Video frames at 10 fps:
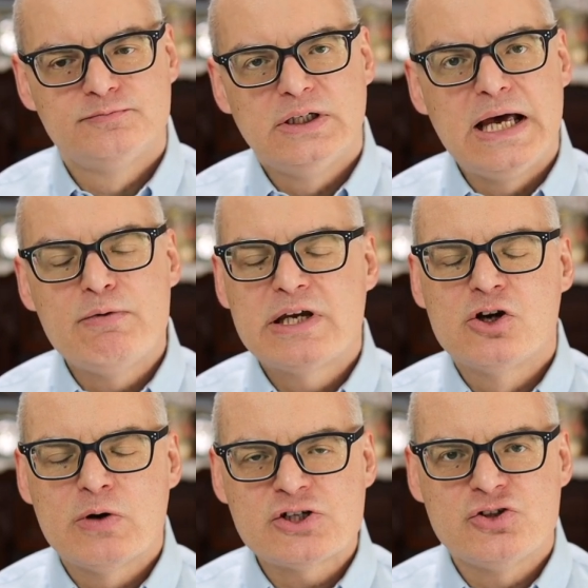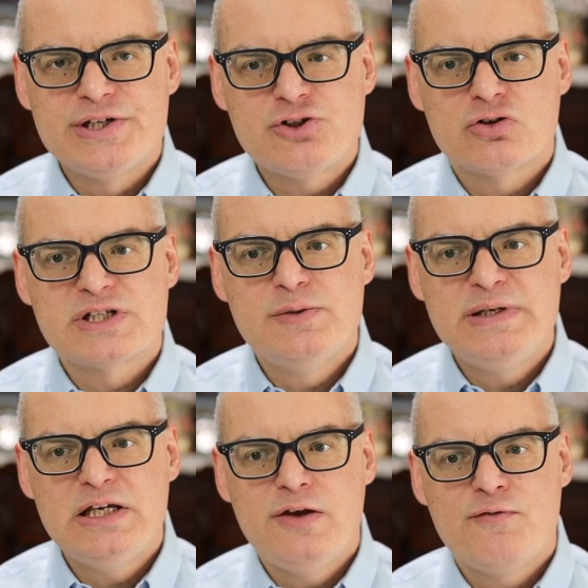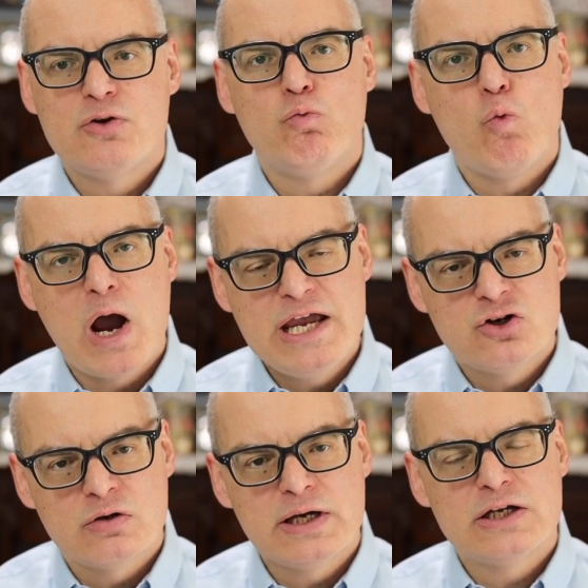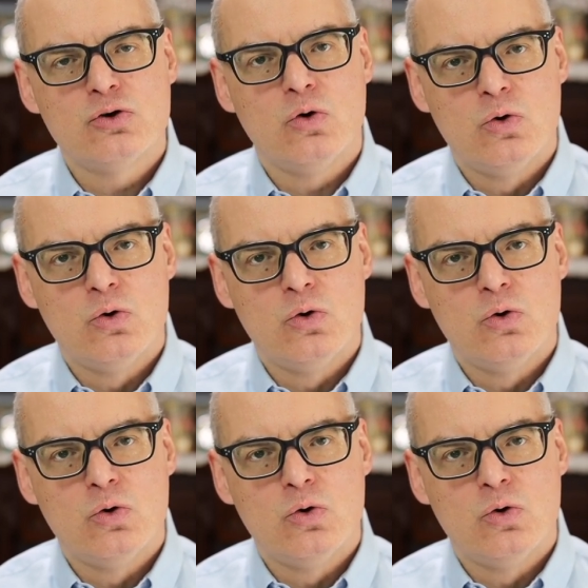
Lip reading: allowing congressional districts to be even whiter and